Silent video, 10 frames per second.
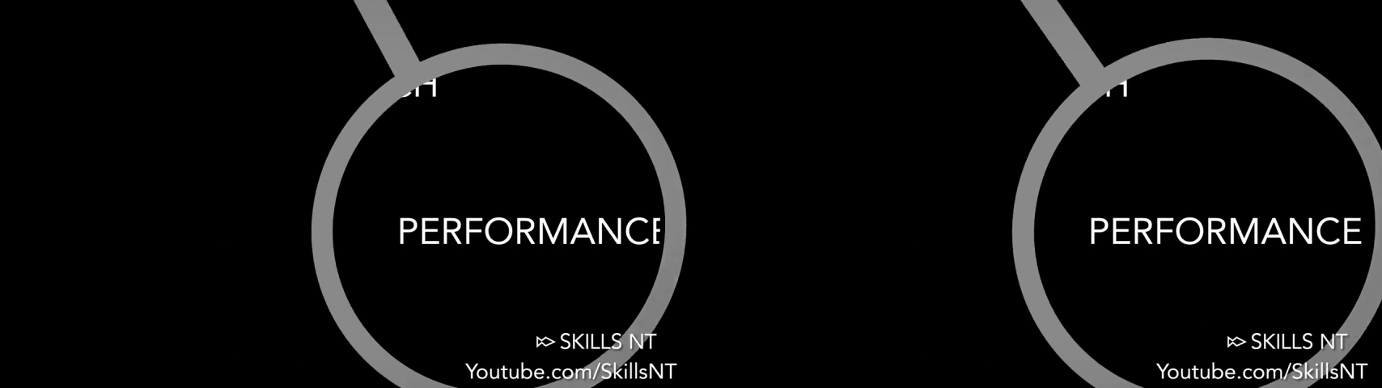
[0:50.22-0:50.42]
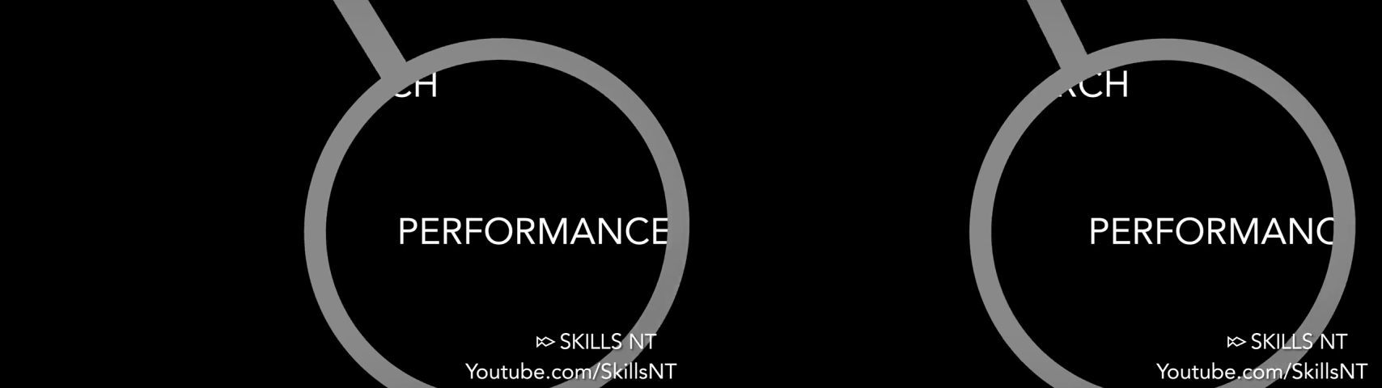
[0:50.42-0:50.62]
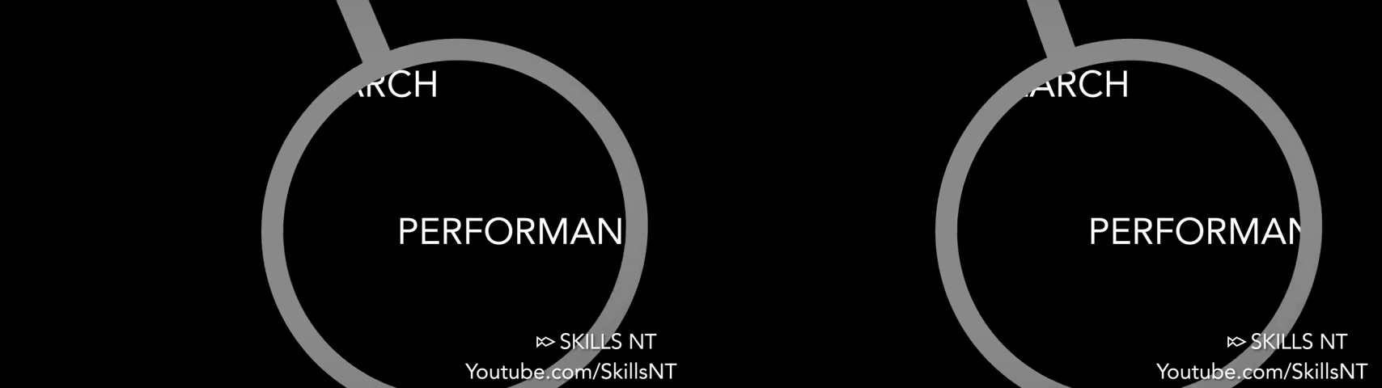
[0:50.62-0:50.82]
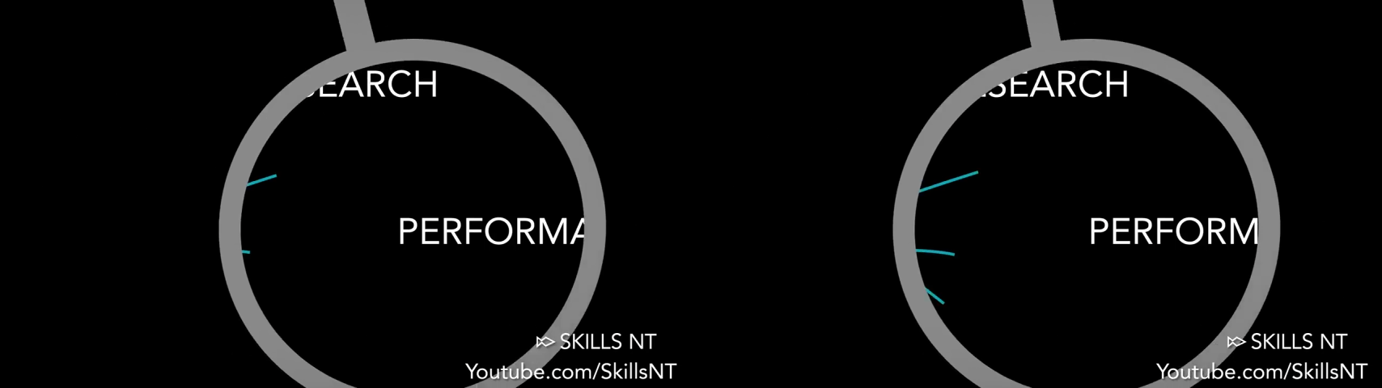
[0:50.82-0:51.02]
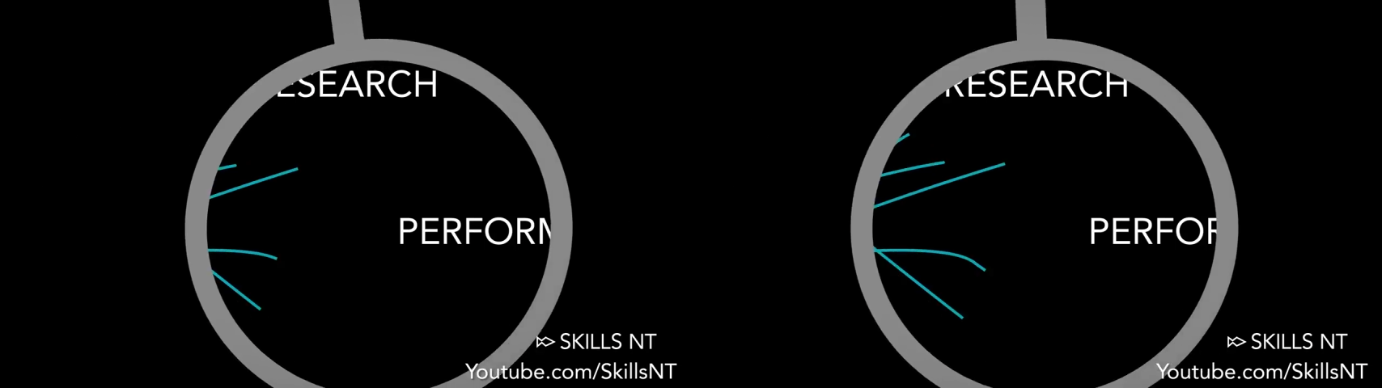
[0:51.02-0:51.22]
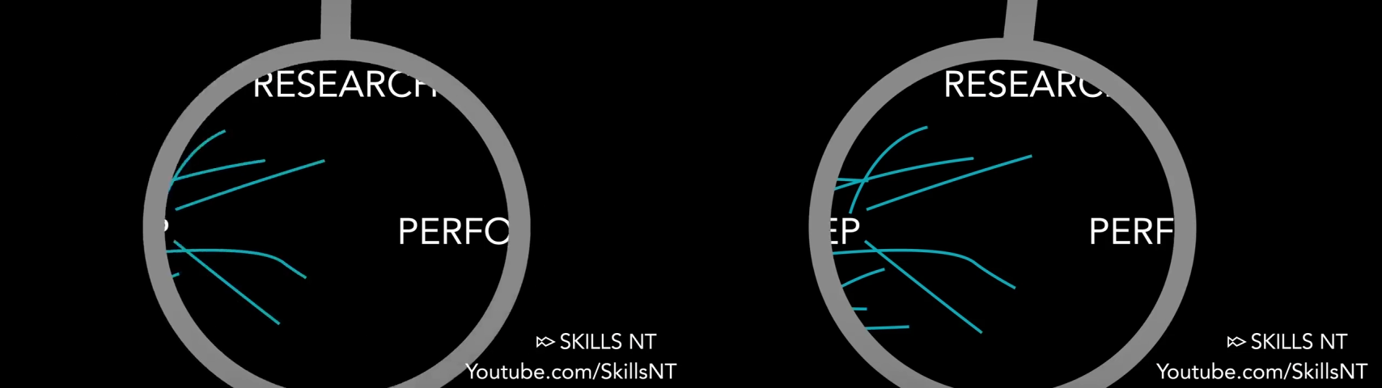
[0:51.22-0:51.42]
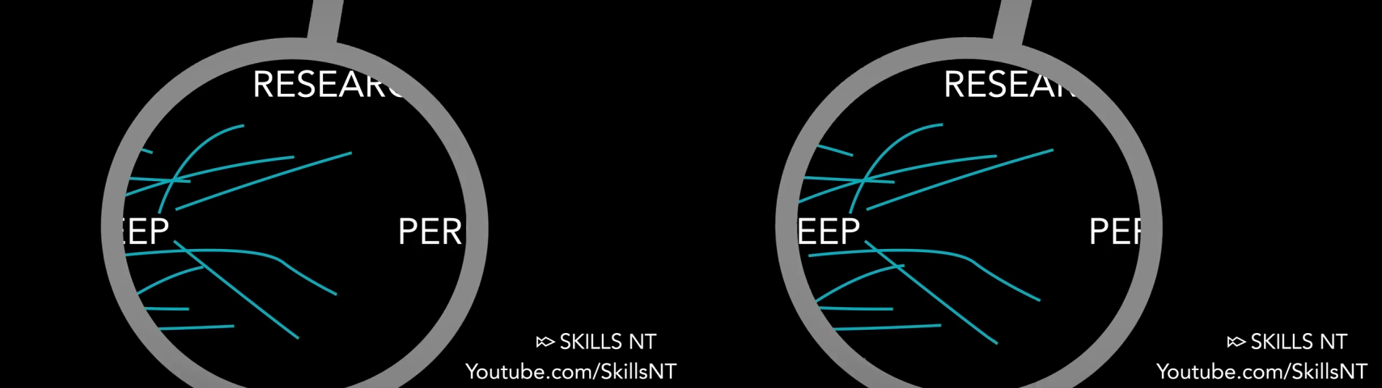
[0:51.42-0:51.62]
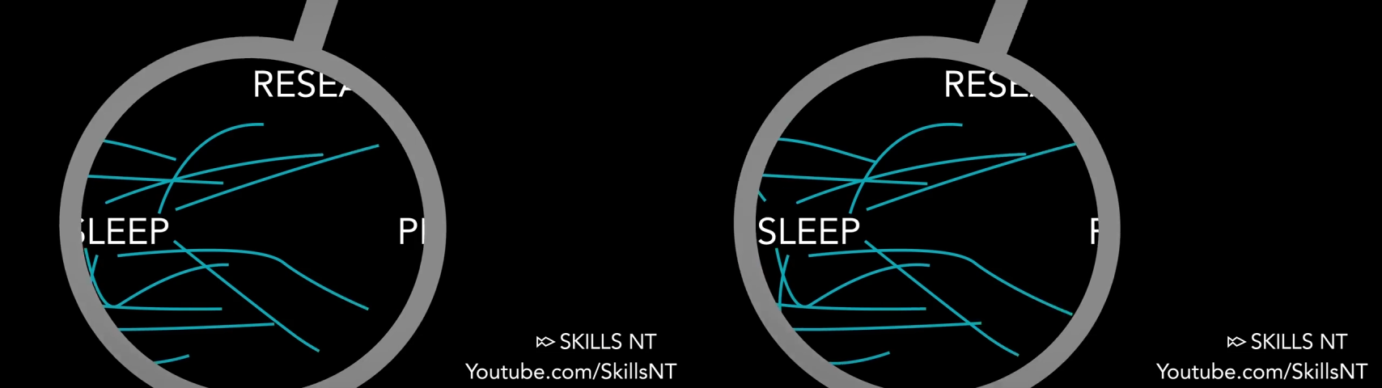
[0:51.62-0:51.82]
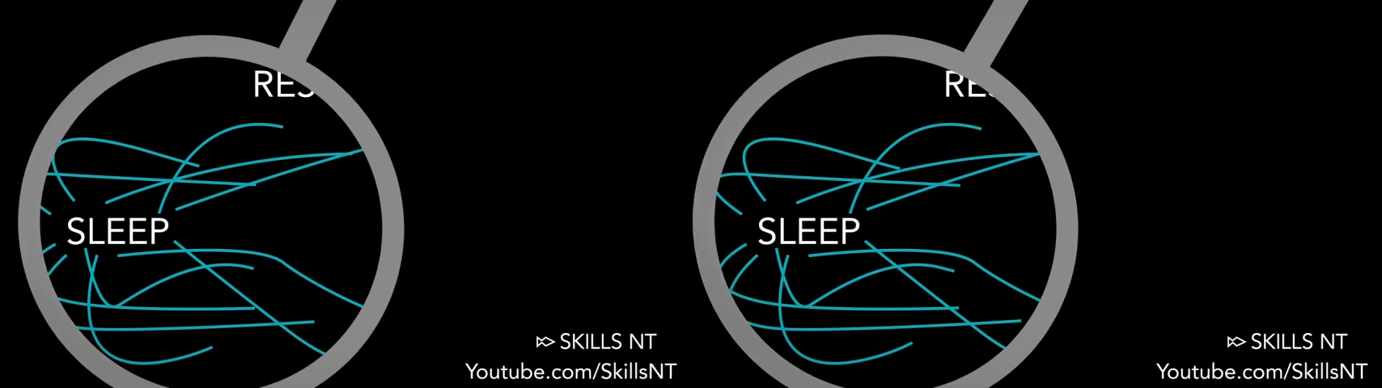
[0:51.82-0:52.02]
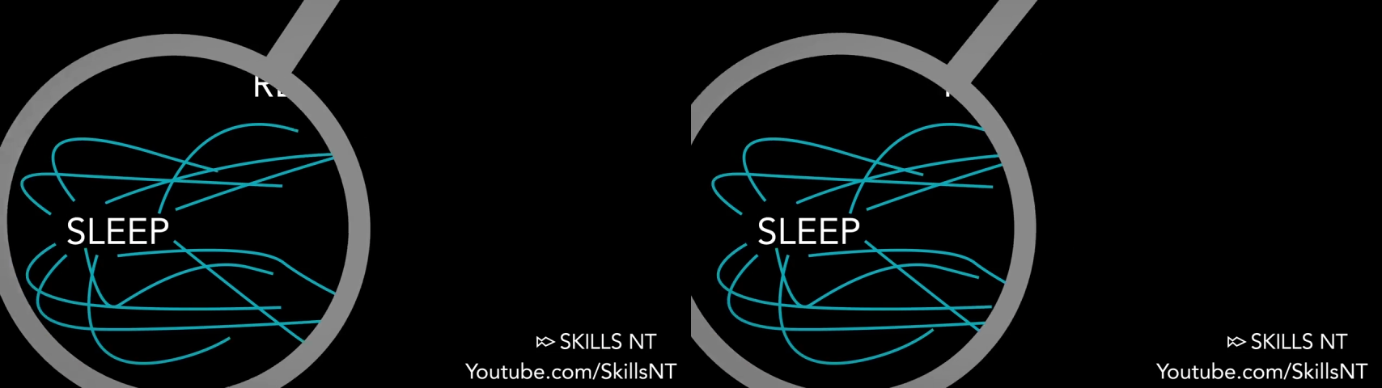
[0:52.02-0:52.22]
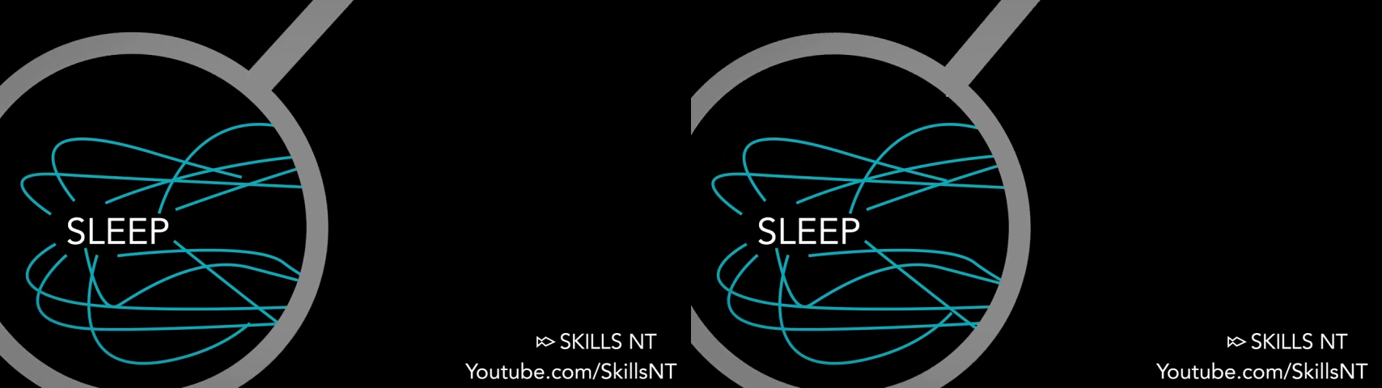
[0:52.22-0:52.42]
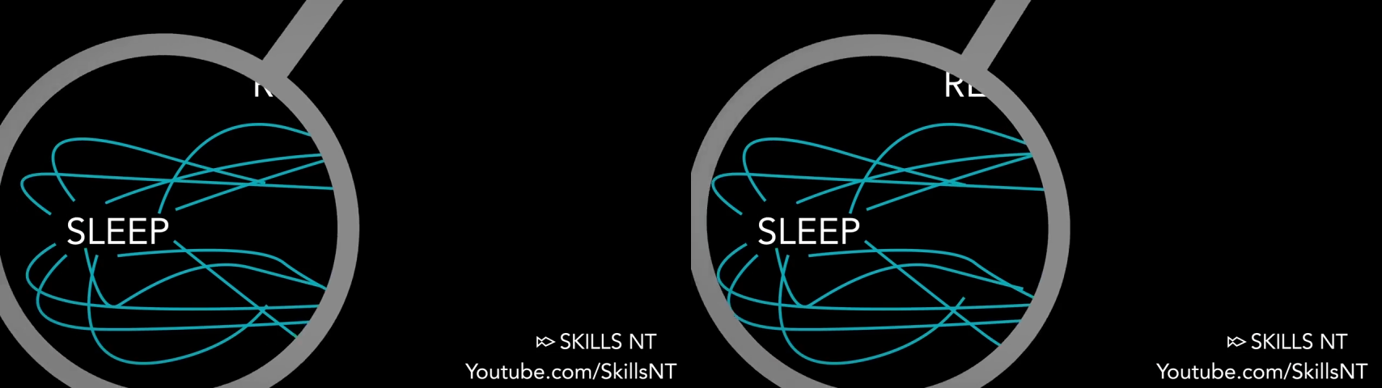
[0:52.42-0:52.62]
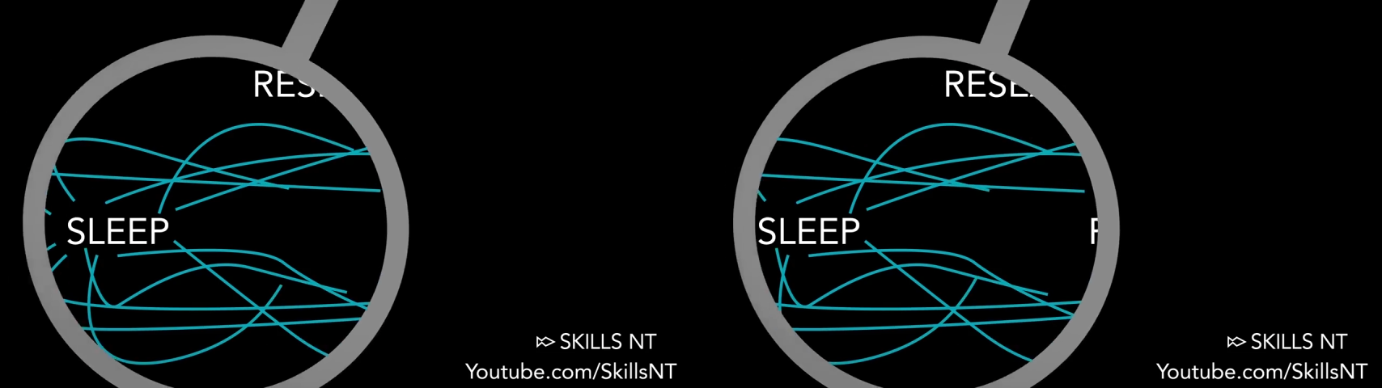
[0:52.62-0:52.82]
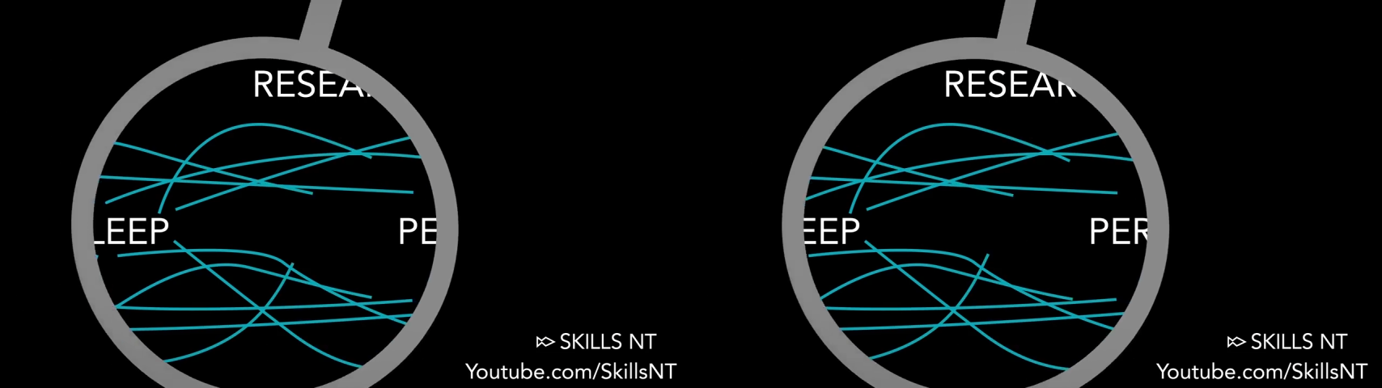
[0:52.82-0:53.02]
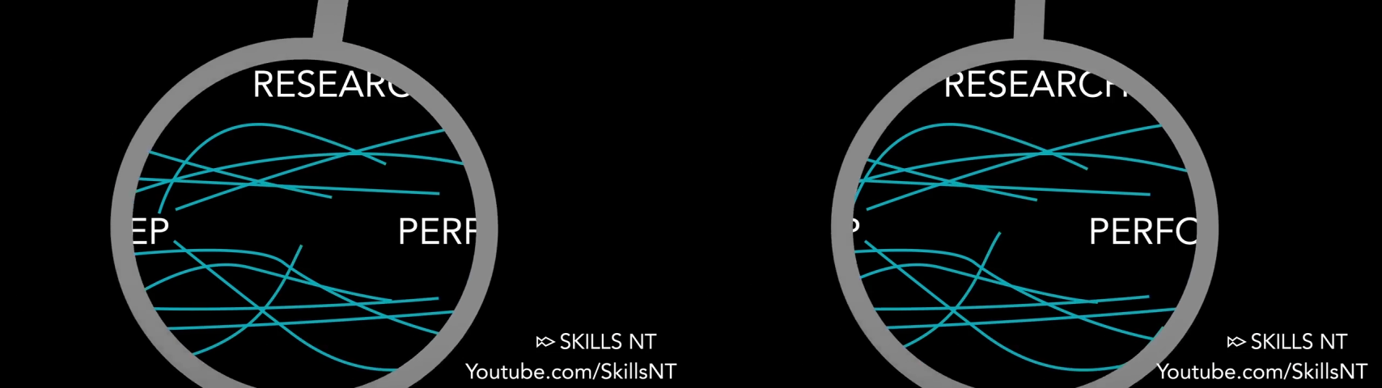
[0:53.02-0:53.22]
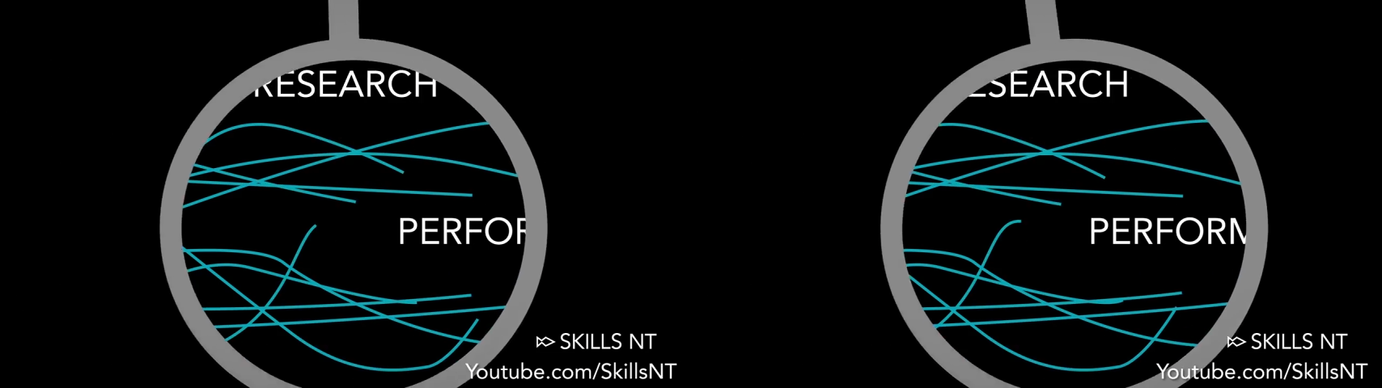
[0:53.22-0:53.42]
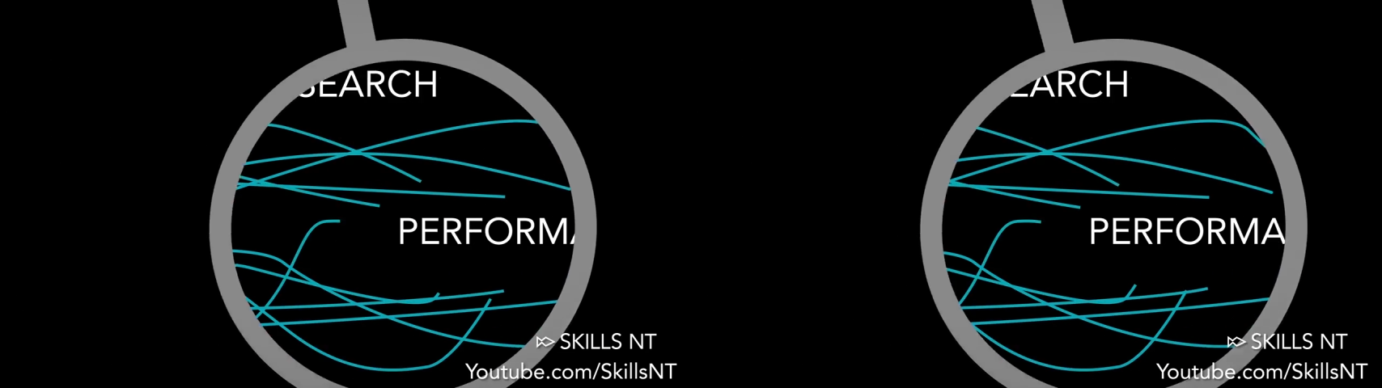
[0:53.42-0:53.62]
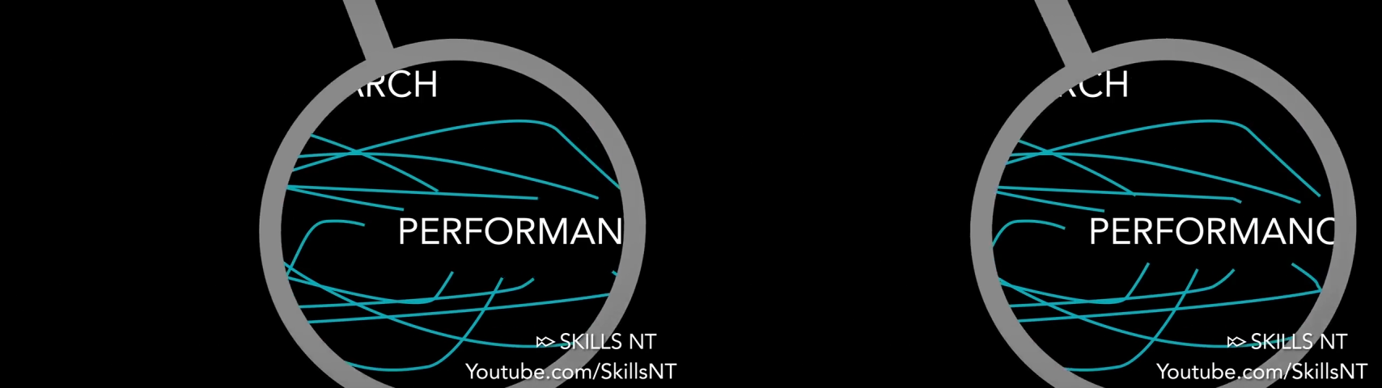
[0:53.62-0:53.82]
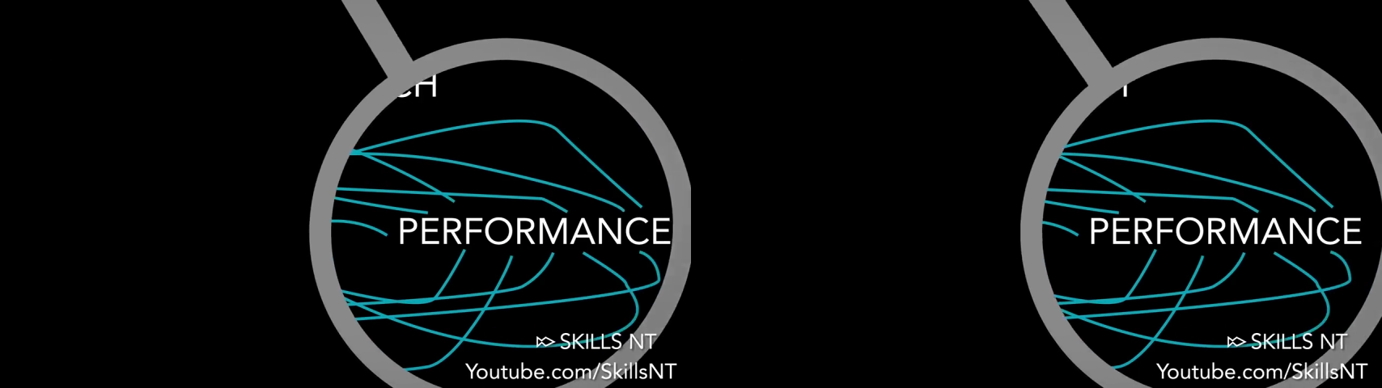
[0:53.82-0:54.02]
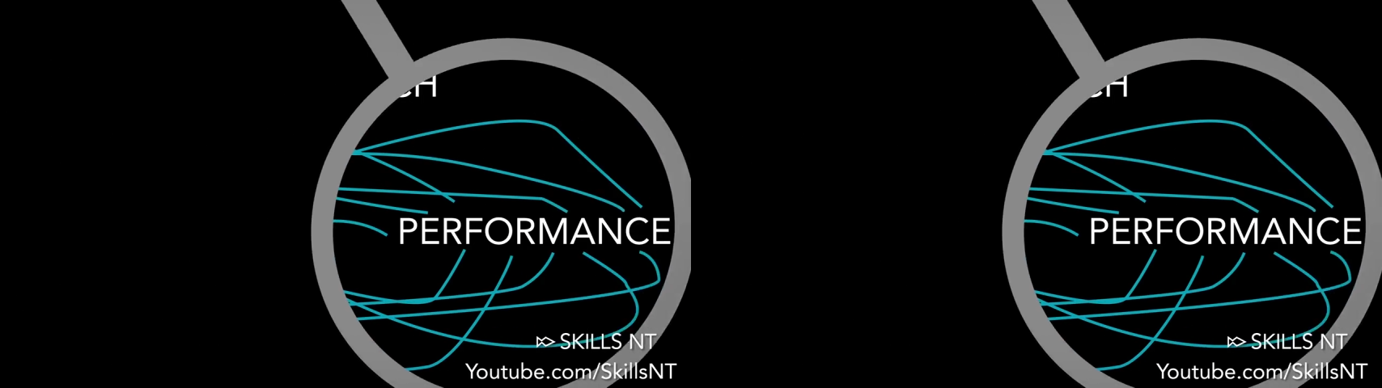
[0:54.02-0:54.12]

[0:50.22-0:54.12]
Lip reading: [unreadable: no face in view]